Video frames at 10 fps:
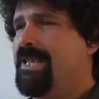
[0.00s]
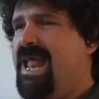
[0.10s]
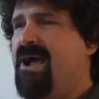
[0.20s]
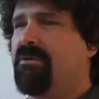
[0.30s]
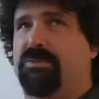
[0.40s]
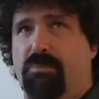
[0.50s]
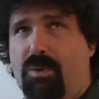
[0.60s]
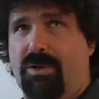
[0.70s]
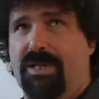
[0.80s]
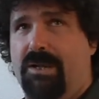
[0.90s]
Now it's
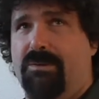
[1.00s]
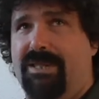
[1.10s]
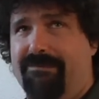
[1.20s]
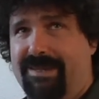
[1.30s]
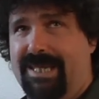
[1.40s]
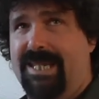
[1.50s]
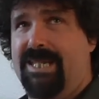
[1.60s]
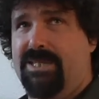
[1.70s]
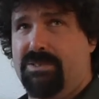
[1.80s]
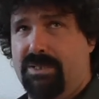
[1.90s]
more,
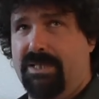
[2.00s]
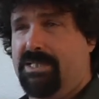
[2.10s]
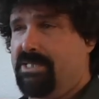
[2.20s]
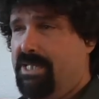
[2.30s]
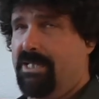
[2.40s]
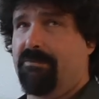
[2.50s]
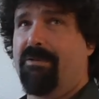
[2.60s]
DVDs, or you listen on the